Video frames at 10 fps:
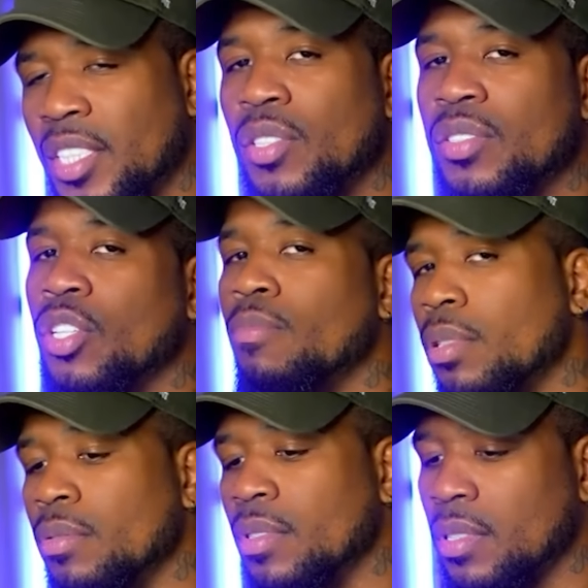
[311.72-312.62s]
steel-toe
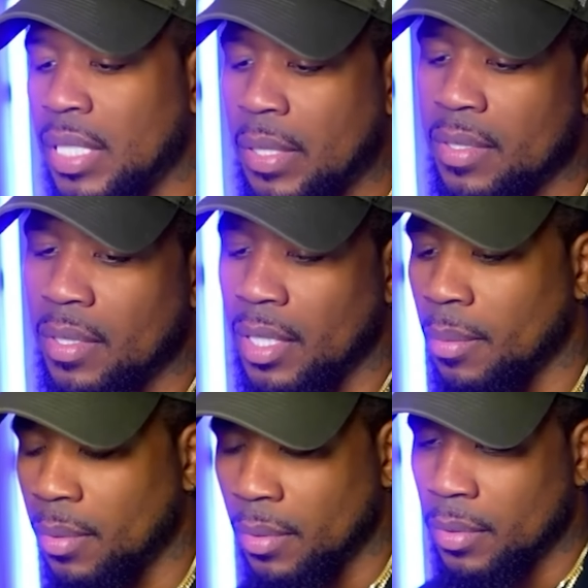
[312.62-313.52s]
boots. That was the
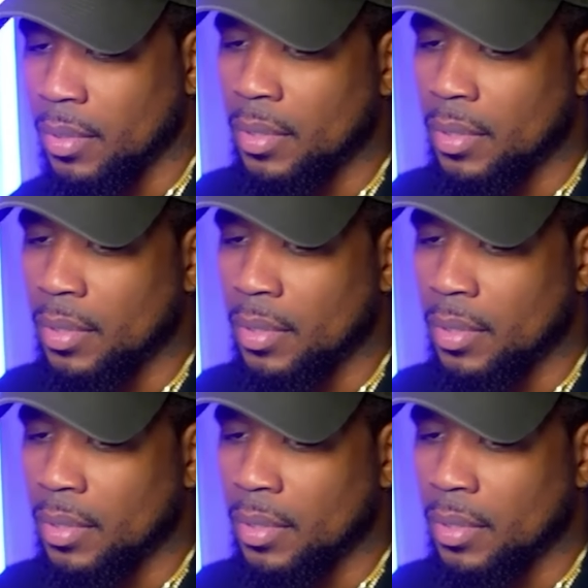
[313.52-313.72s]
double.